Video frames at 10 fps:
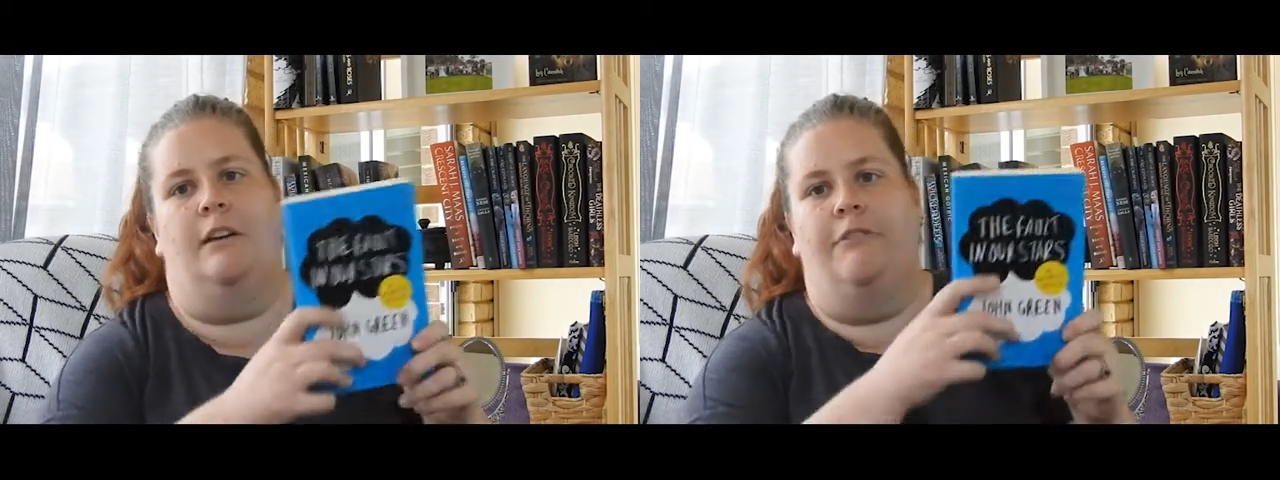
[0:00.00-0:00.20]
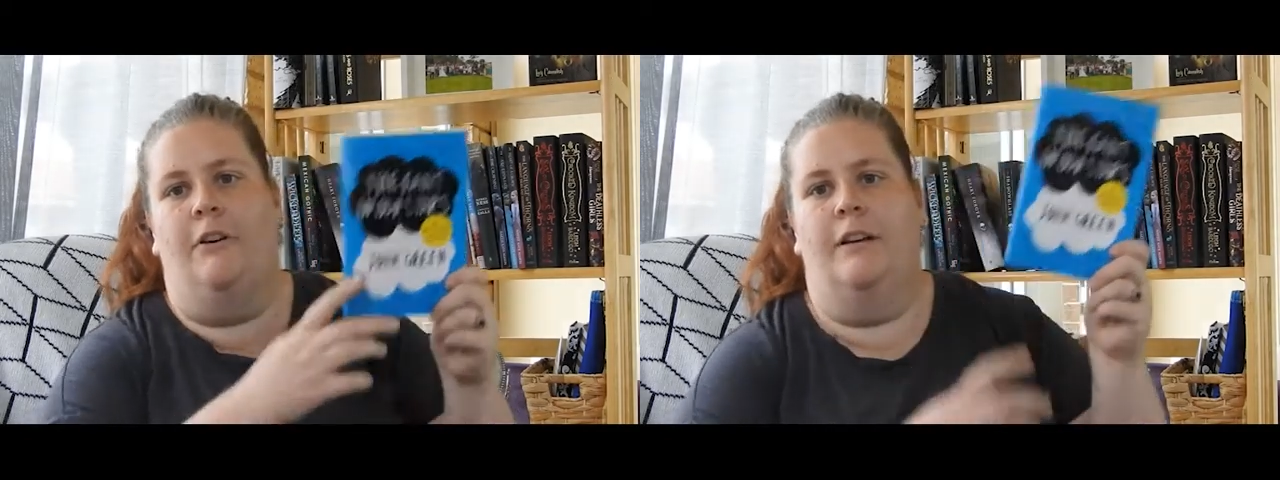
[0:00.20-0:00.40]
A
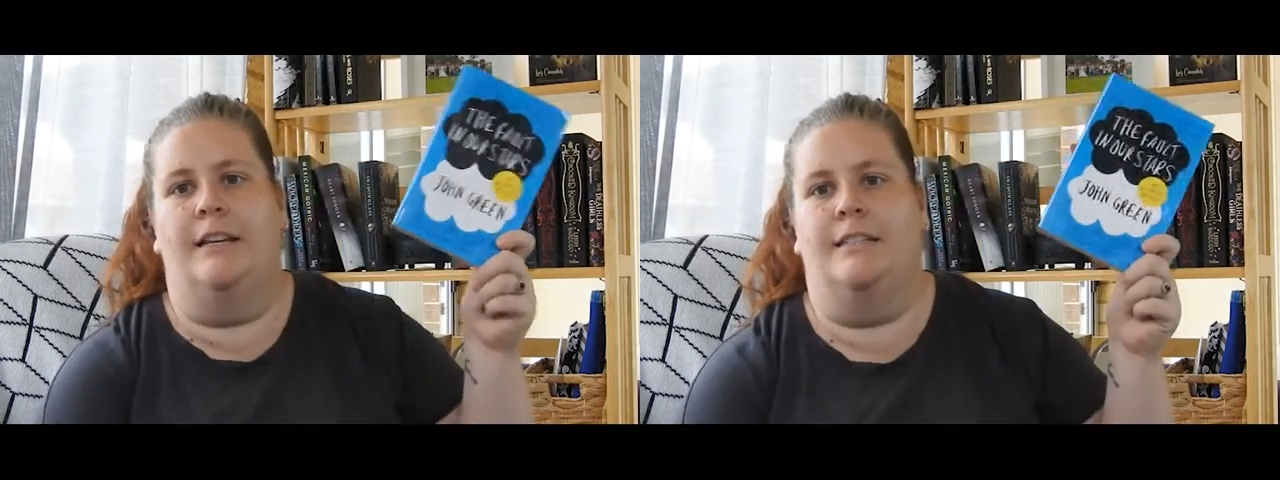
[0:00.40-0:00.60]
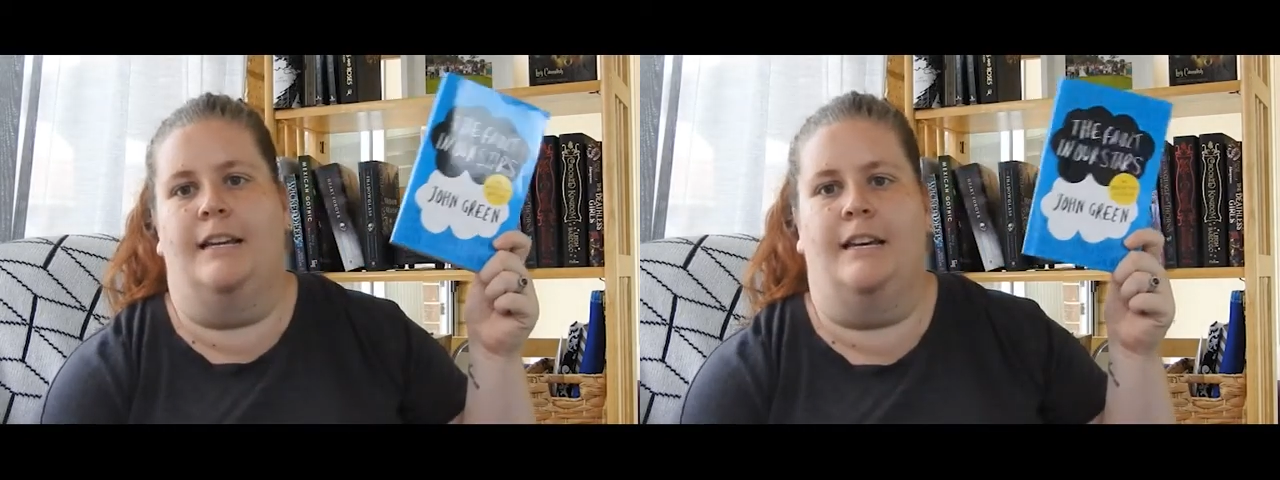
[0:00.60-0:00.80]
Fault in
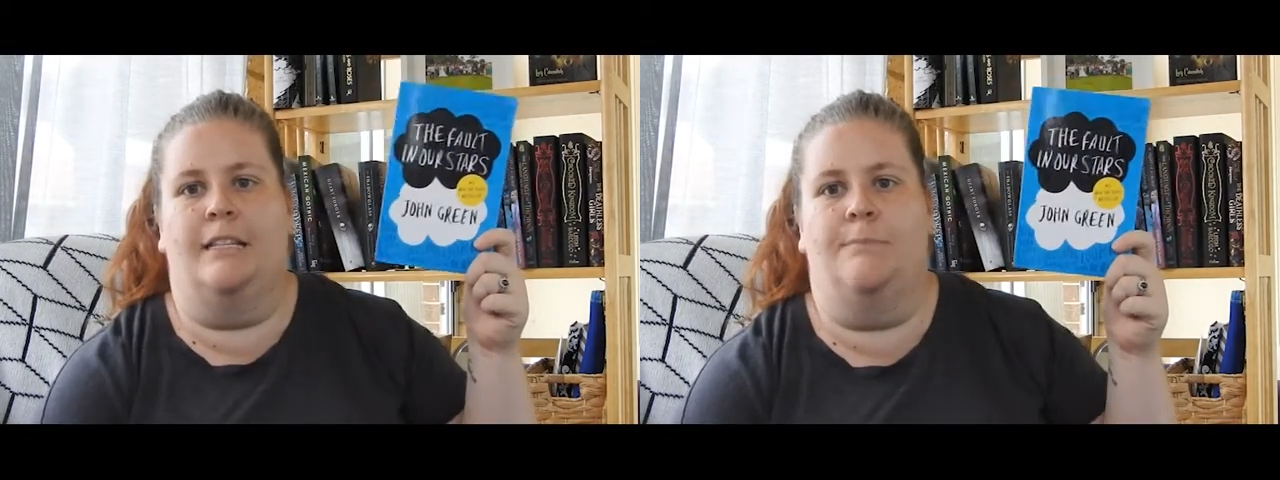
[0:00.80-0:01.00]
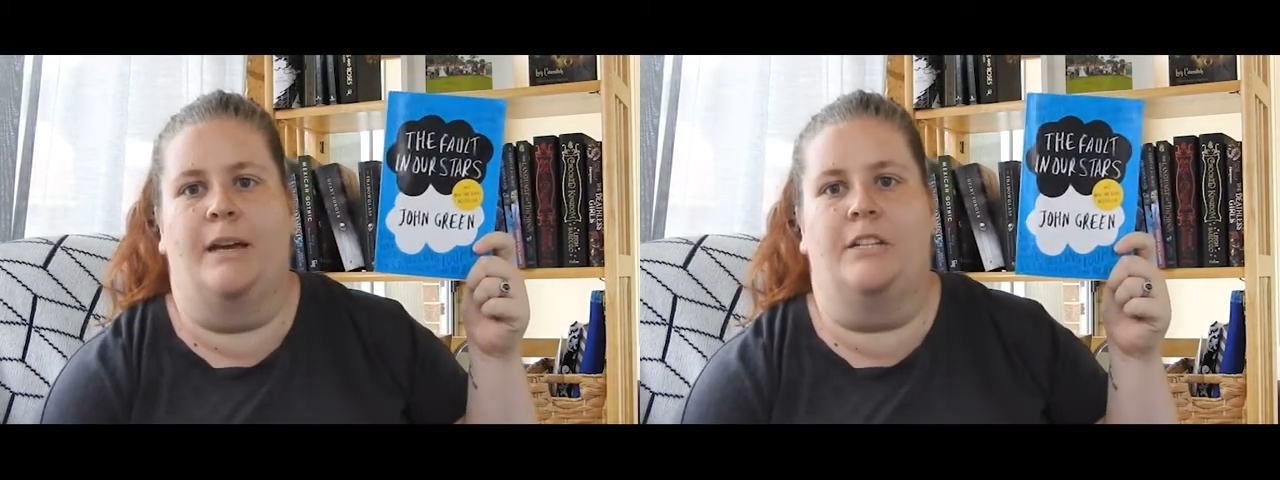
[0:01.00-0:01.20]
Our
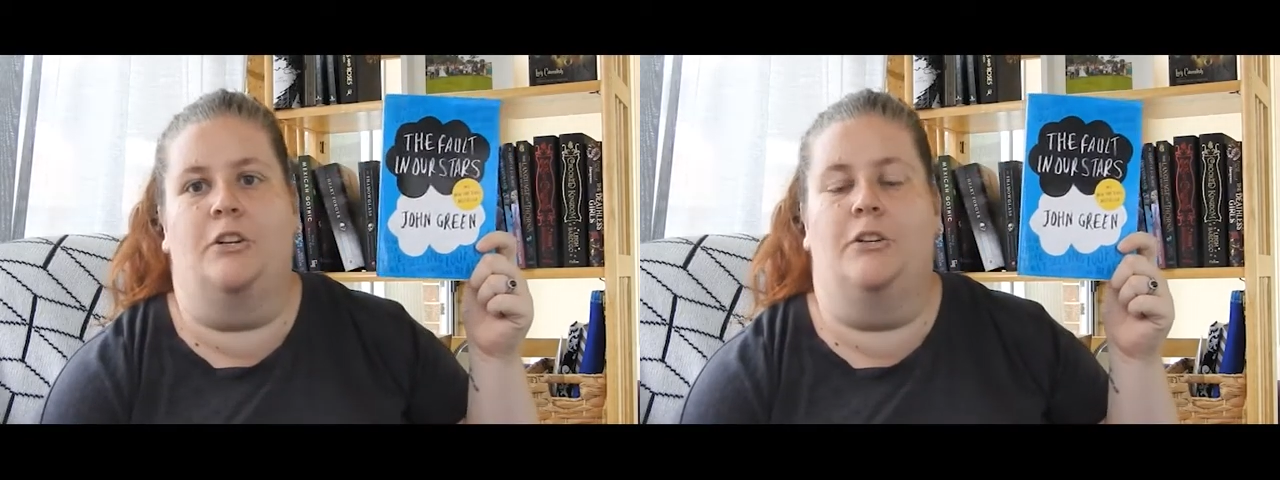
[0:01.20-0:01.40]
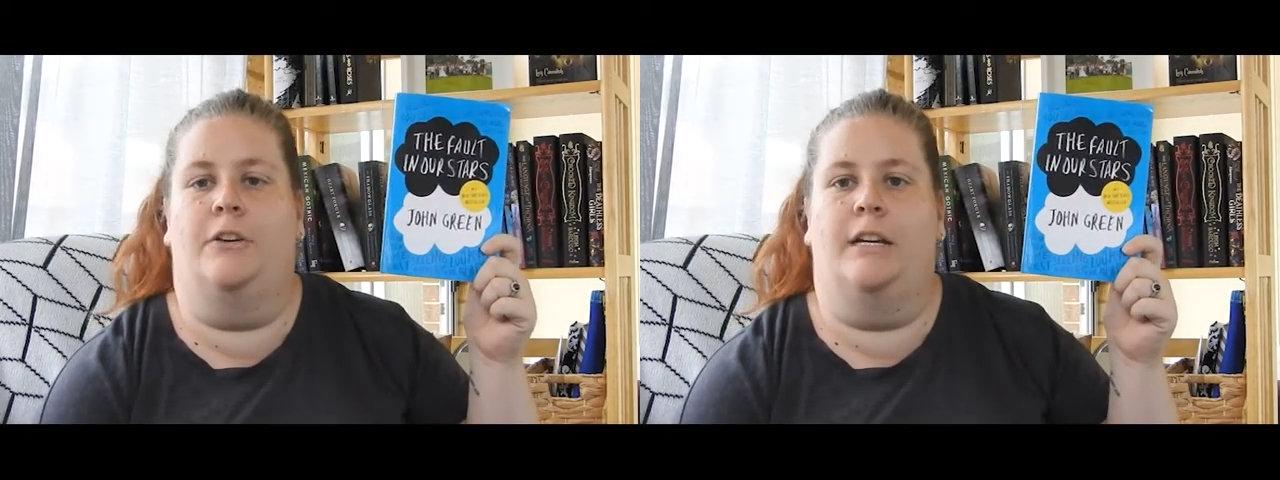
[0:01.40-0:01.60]
Stars by
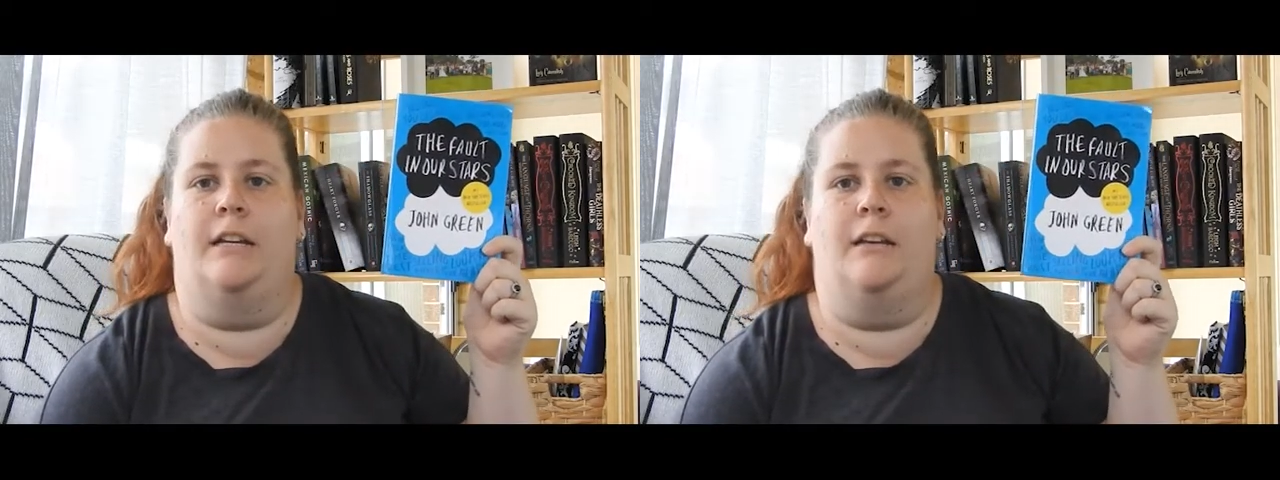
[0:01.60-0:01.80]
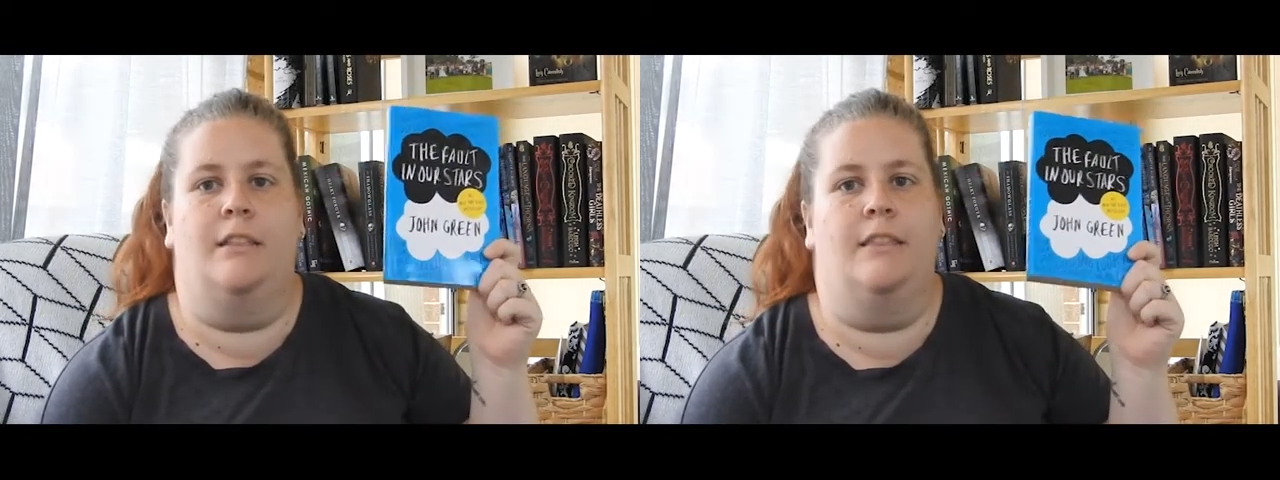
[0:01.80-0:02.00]
John Green.